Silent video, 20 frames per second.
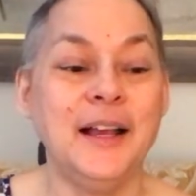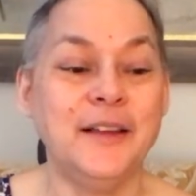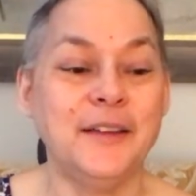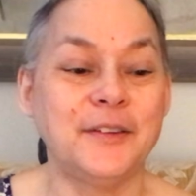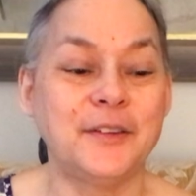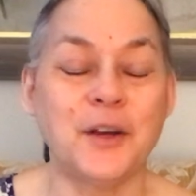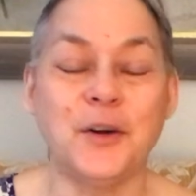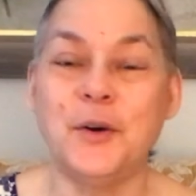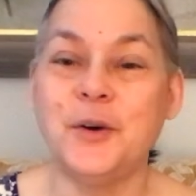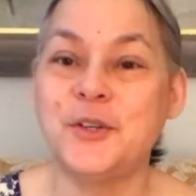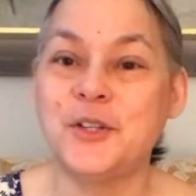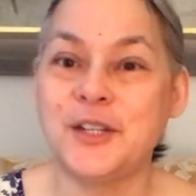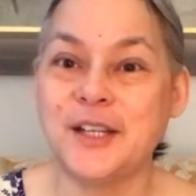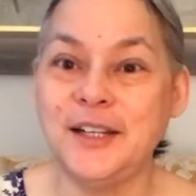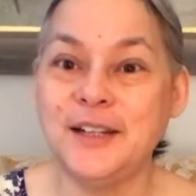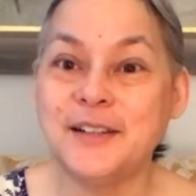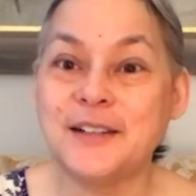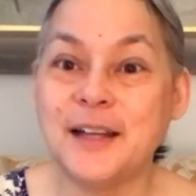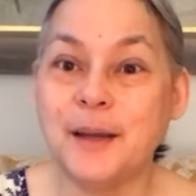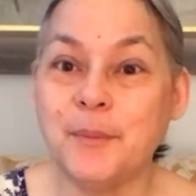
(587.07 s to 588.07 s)
So she
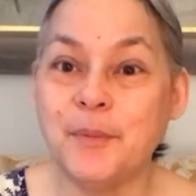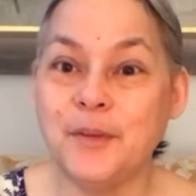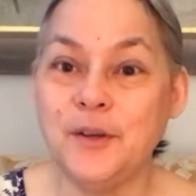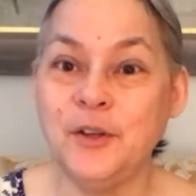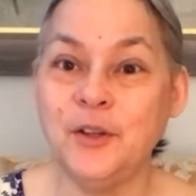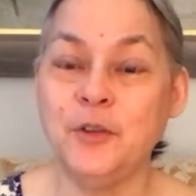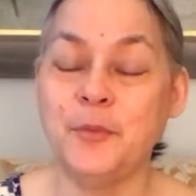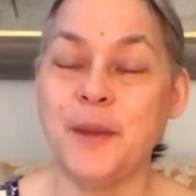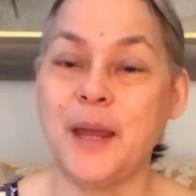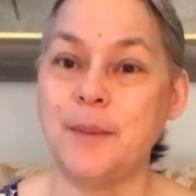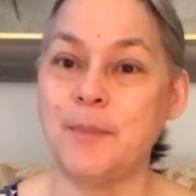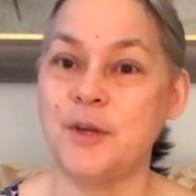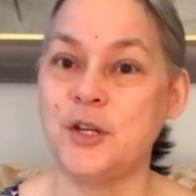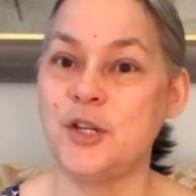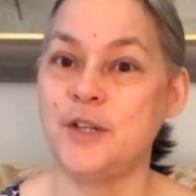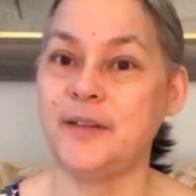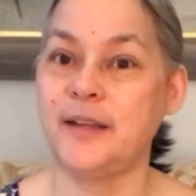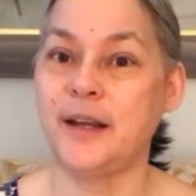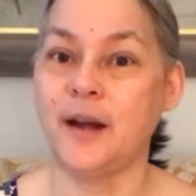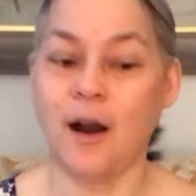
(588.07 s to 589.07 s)
looked up in the newspaper and
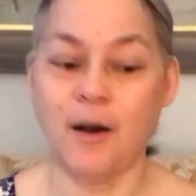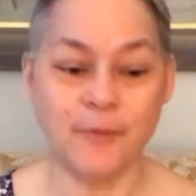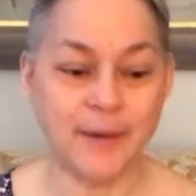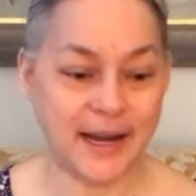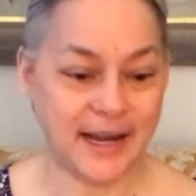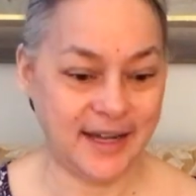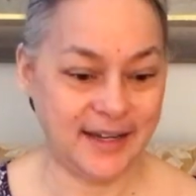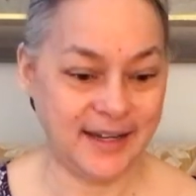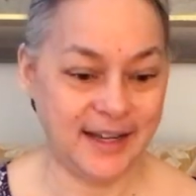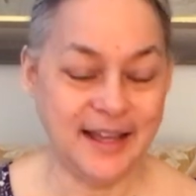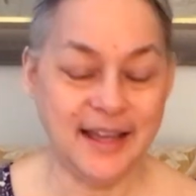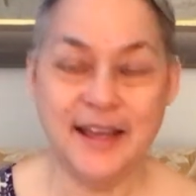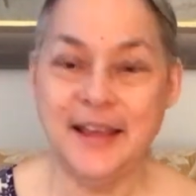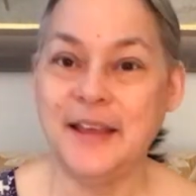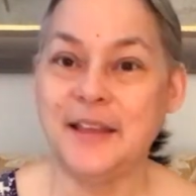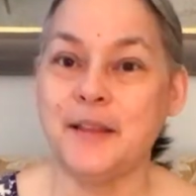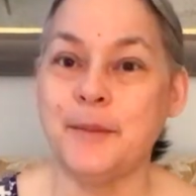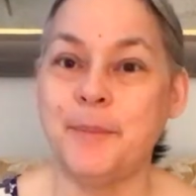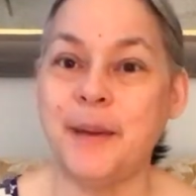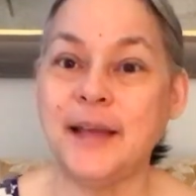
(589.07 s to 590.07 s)
she said, all right,
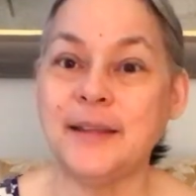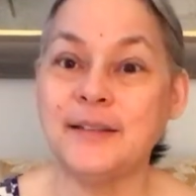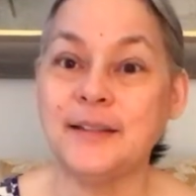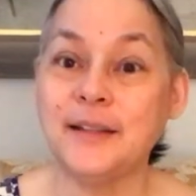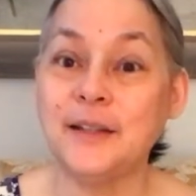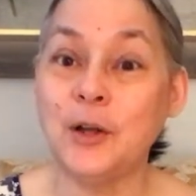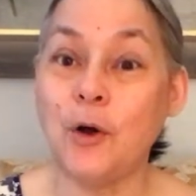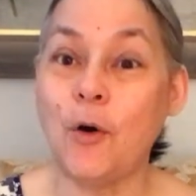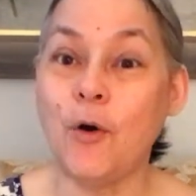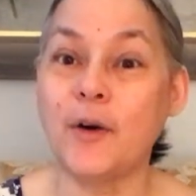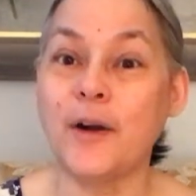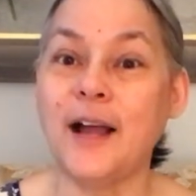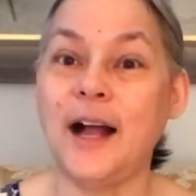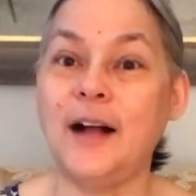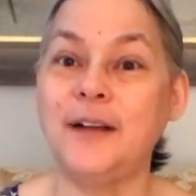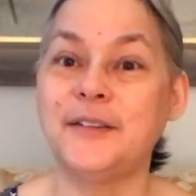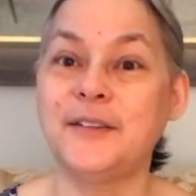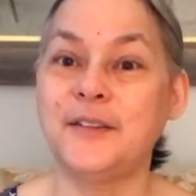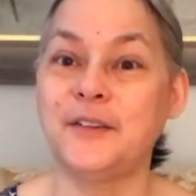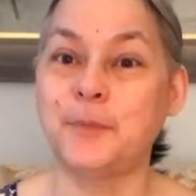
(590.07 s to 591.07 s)
the Best Little
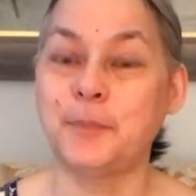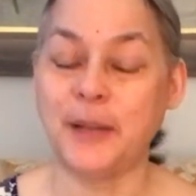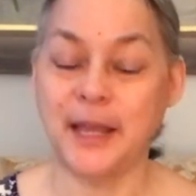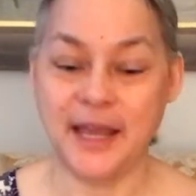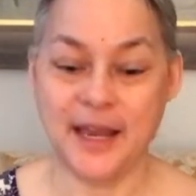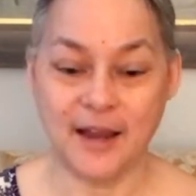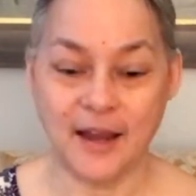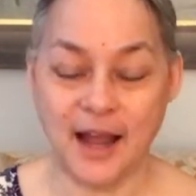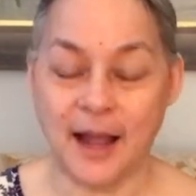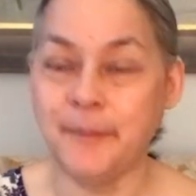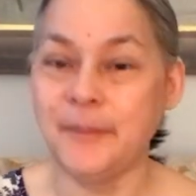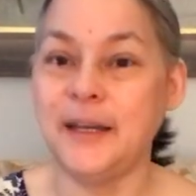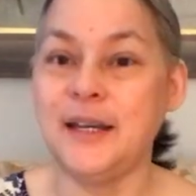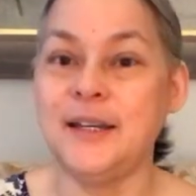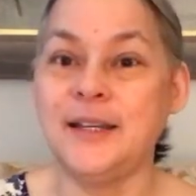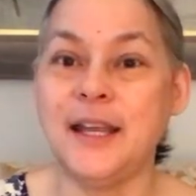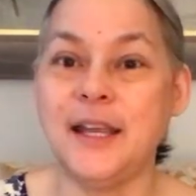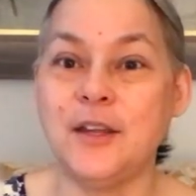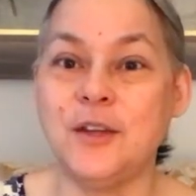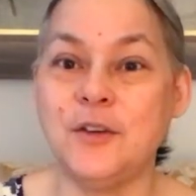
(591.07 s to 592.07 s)
Whorehouse is playing. I'm going
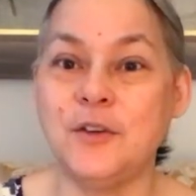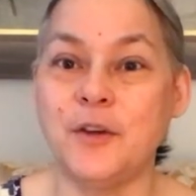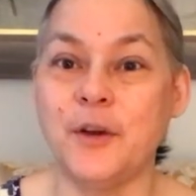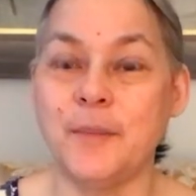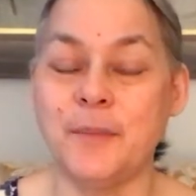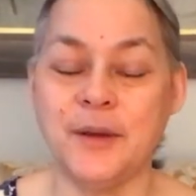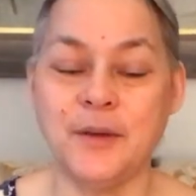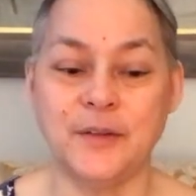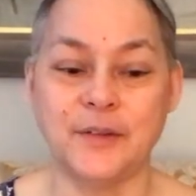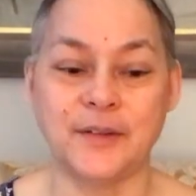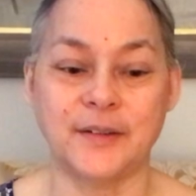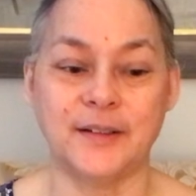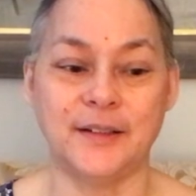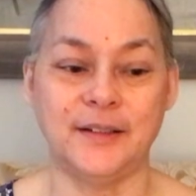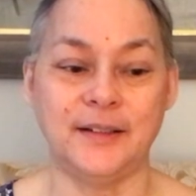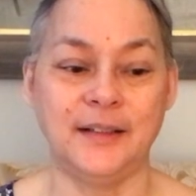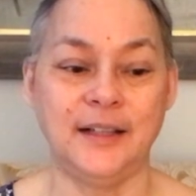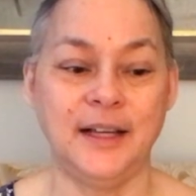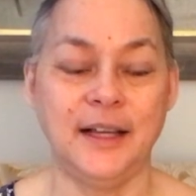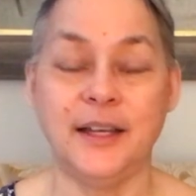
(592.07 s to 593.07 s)
to take you to a
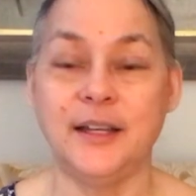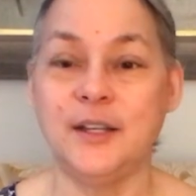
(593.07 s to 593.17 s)
musical.